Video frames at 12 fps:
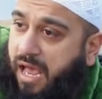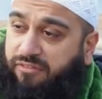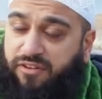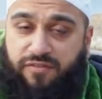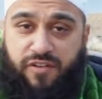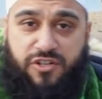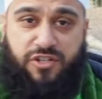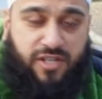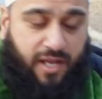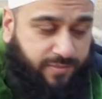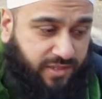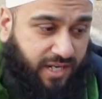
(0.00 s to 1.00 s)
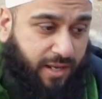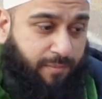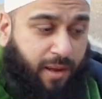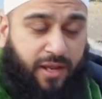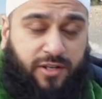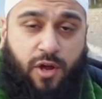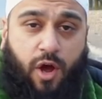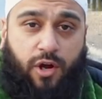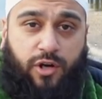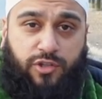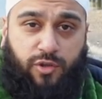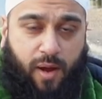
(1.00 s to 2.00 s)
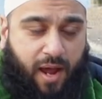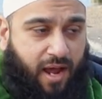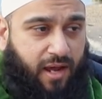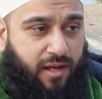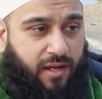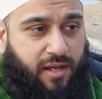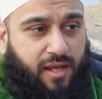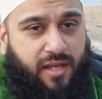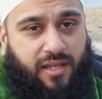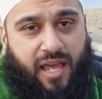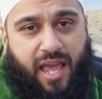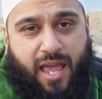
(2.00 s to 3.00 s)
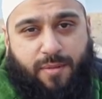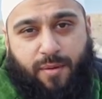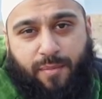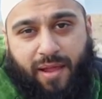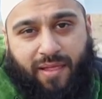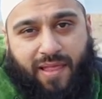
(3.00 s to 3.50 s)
After Fajr time today, my daughter, Dua, came in my